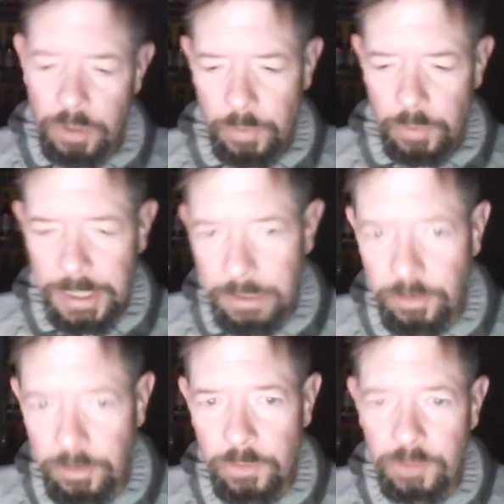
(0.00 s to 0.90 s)
we need to
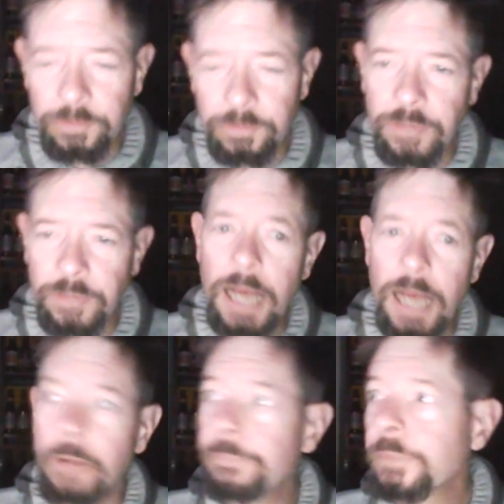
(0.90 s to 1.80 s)
do just a
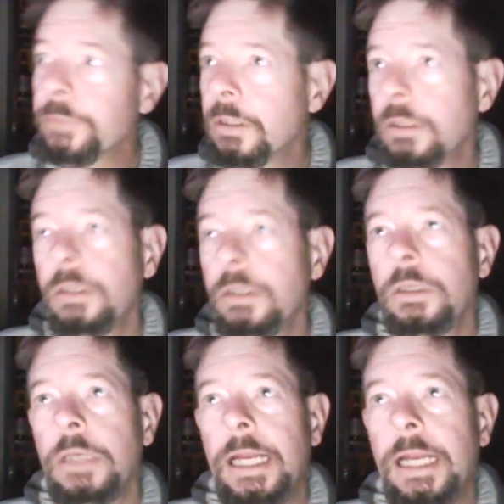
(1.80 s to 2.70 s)
style.
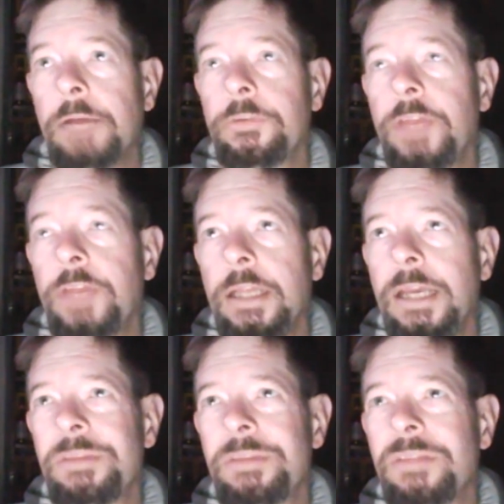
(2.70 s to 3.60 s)
And I was saying,
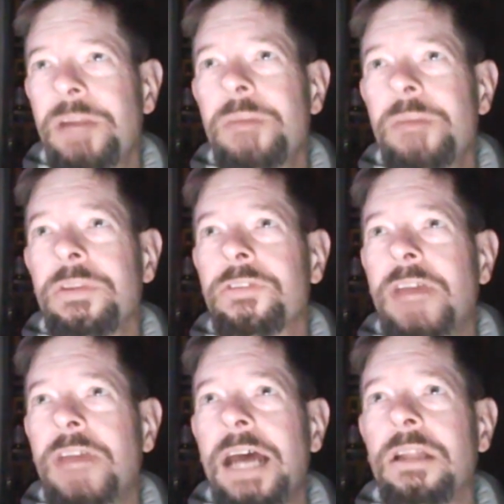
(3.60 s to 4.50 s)
yeah, but the problem with the
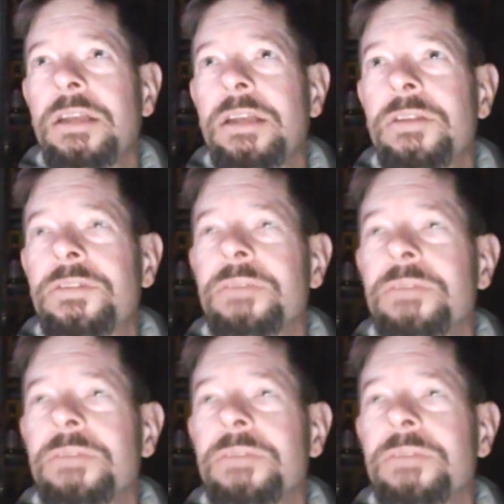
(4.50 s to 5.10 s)
style is,